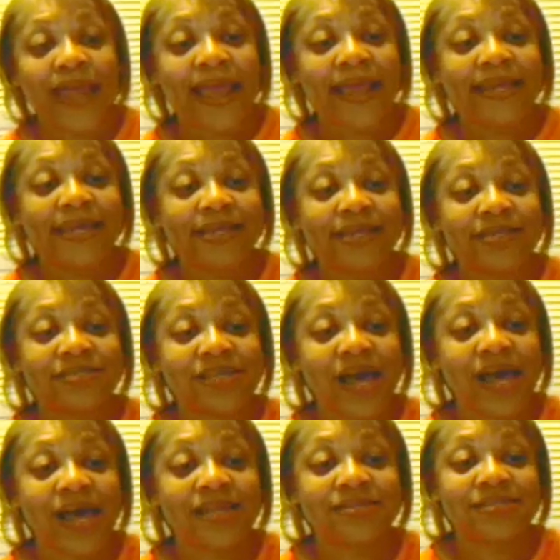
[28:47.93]
and he
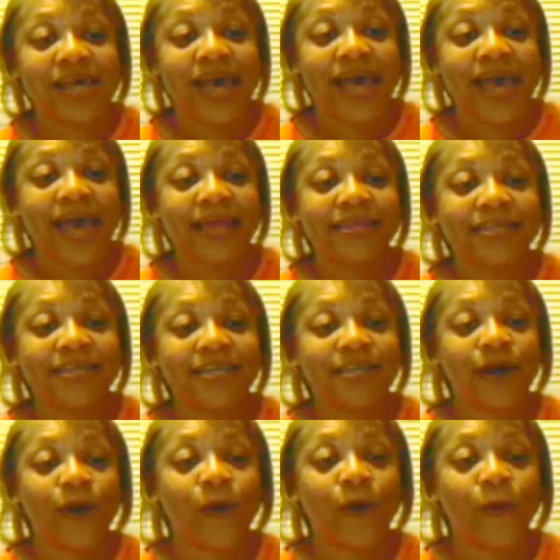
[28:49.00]
decides that,
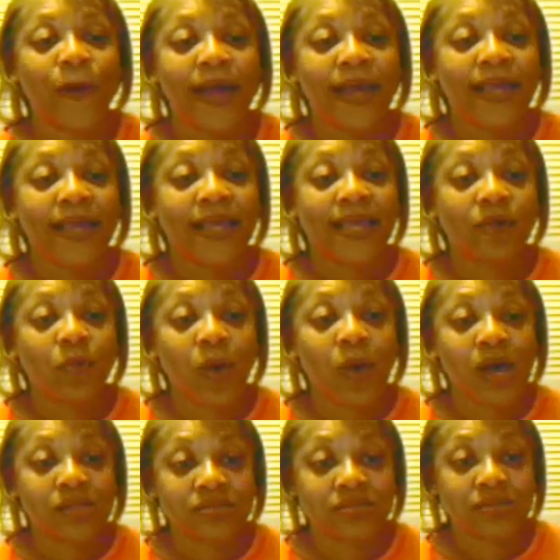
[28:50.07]
he
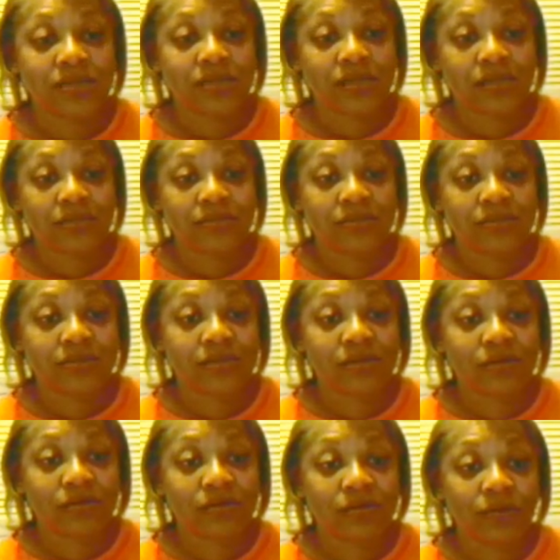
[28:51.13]
wants to
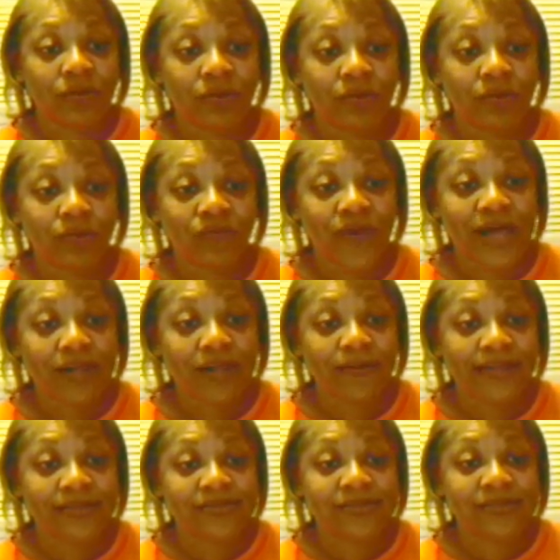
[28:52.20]
still follow
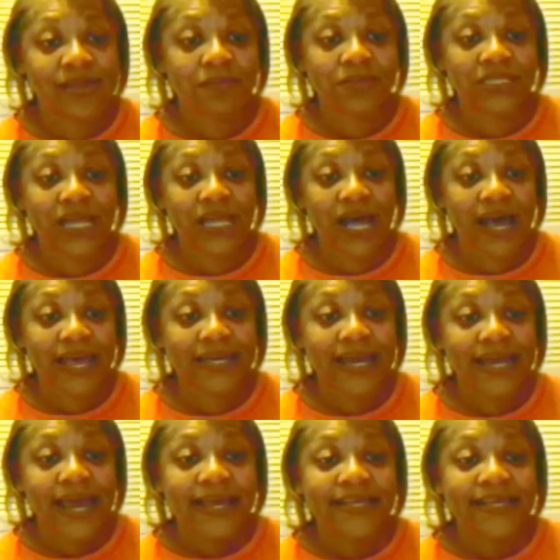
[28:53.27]
in the same line.